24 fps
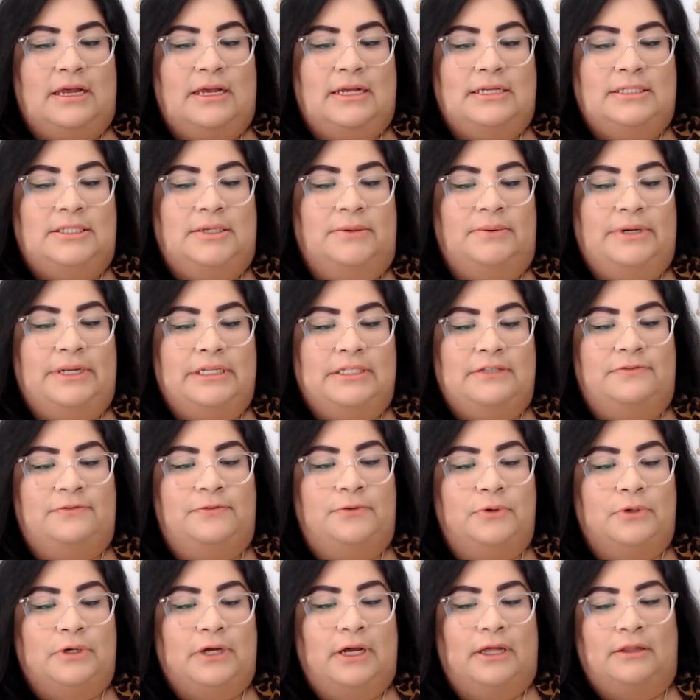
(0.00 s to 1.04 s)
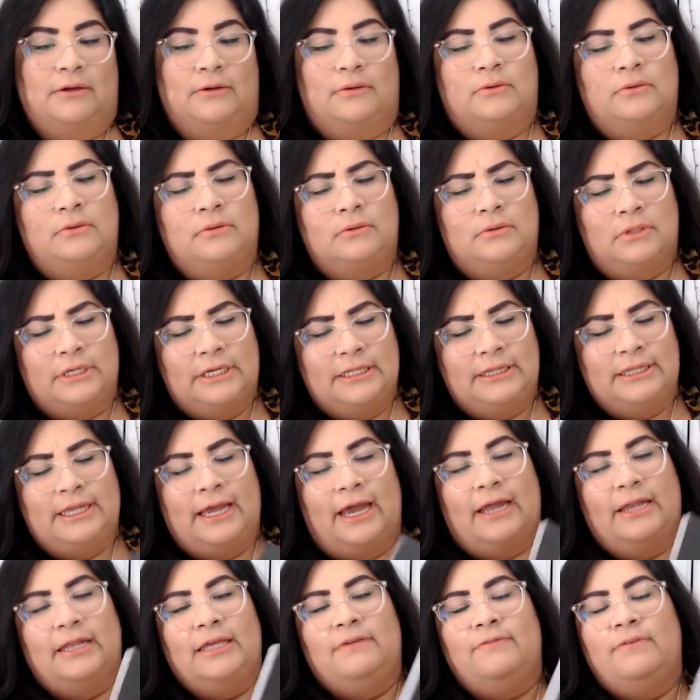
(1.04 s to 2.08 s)
So it is a full color. Ooh, look at
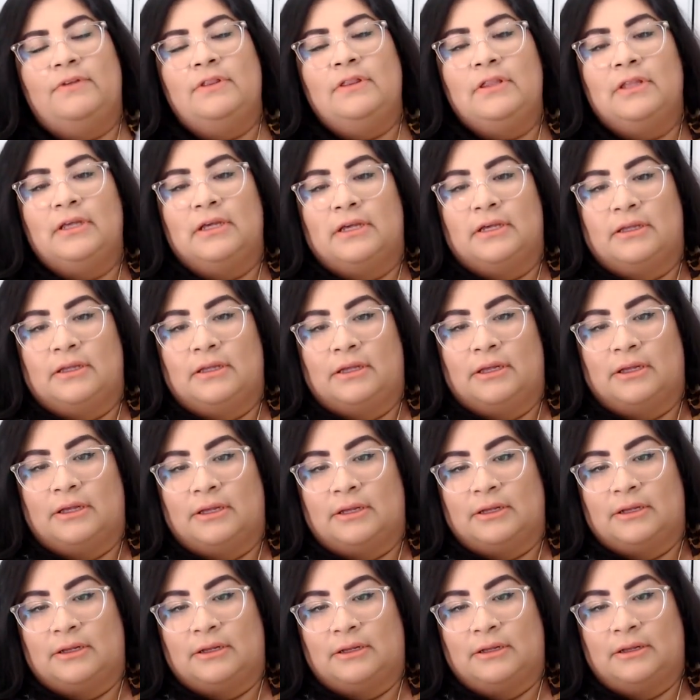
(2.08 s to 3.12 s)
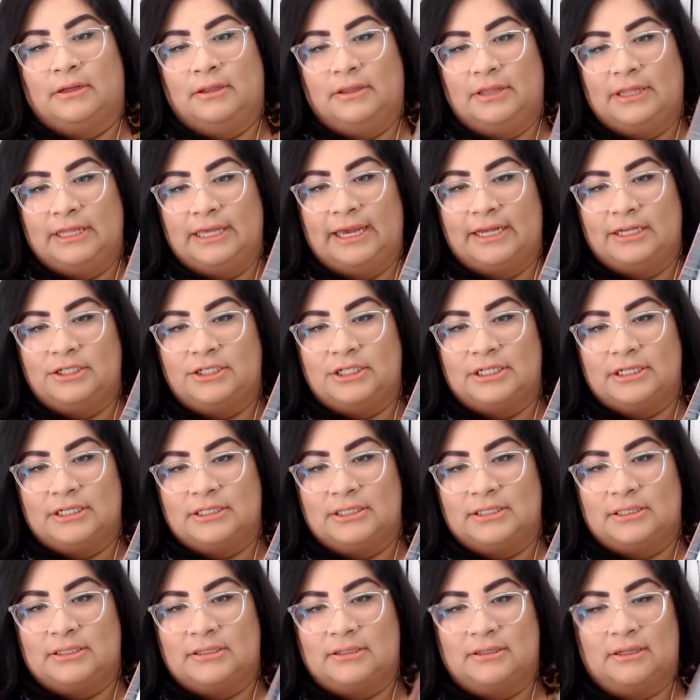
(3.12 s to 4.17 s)
that. Even the, the
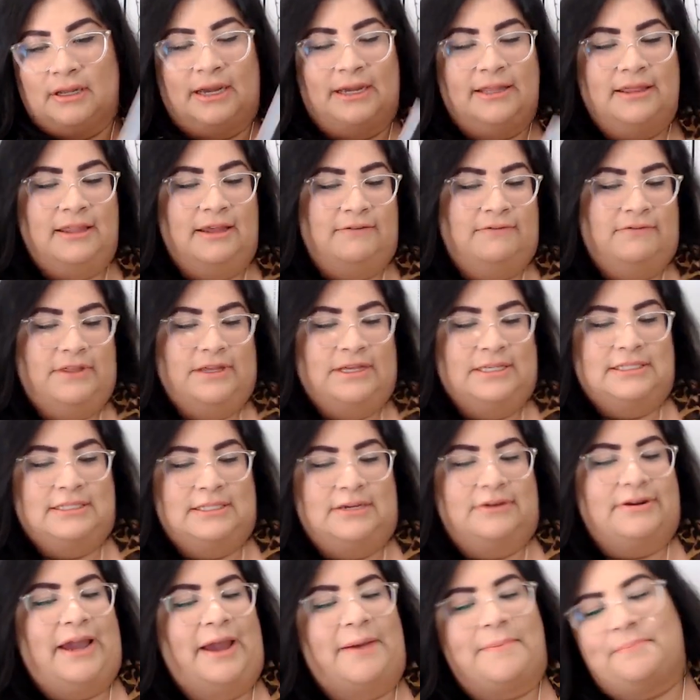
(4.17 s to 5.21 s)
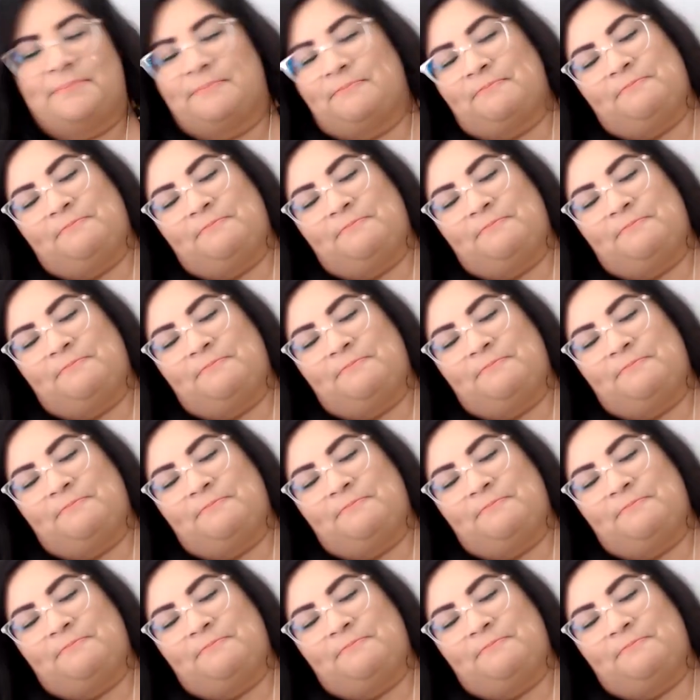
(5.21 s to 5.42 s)
edges. I love this. Okay.